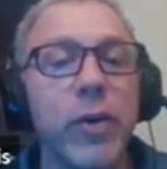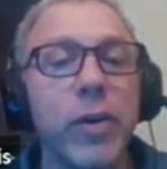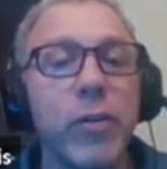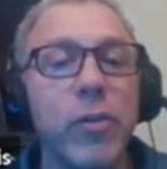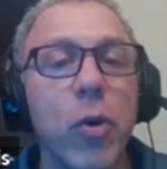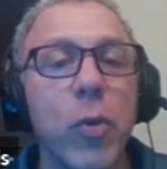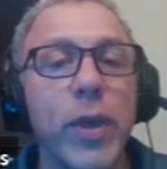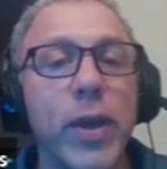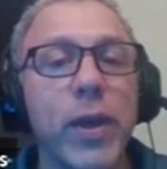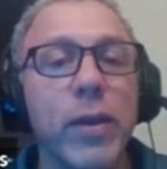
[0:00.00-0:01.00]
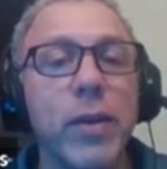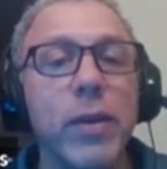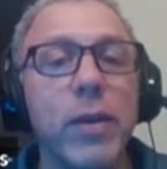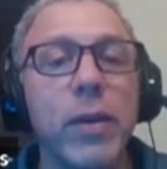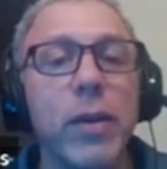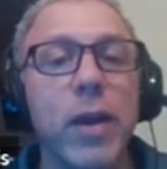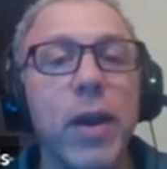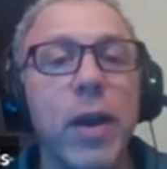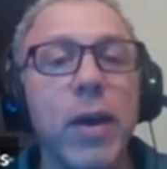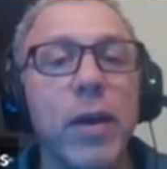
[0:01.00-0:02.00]
is going in
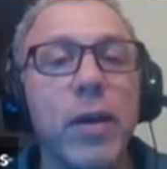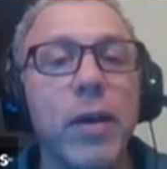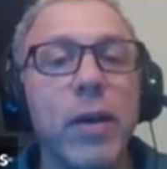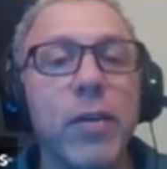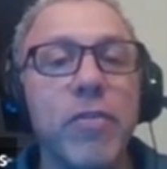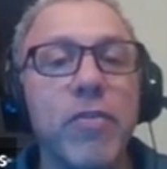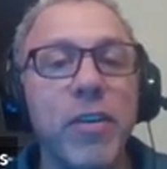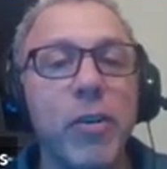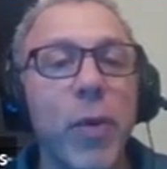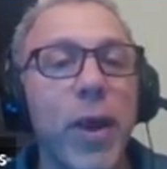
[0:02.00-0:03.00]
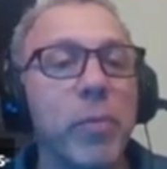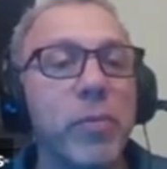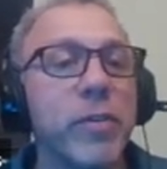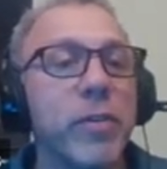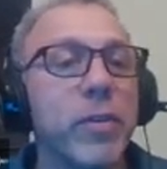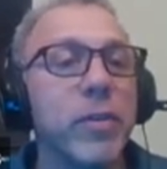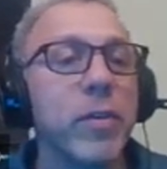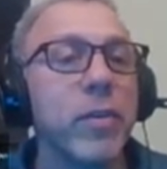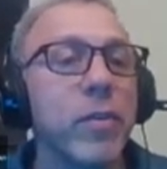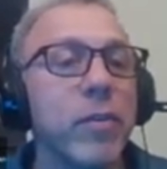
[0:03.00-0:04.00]
femtoamps.
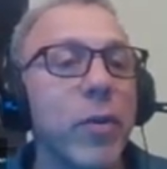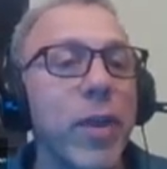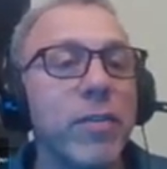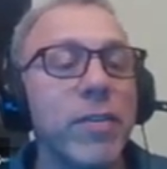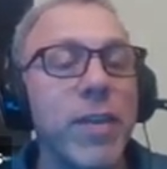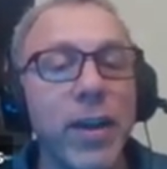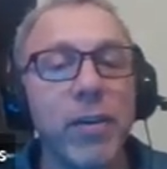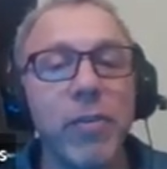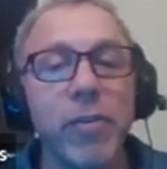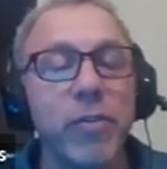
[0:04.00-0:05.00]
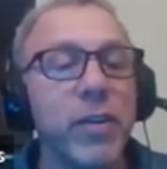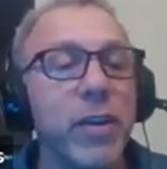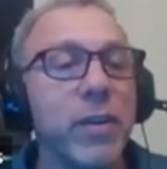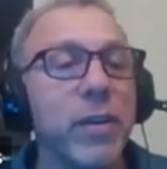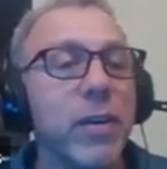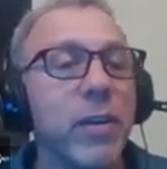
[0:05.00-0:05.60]
So that's negative 15.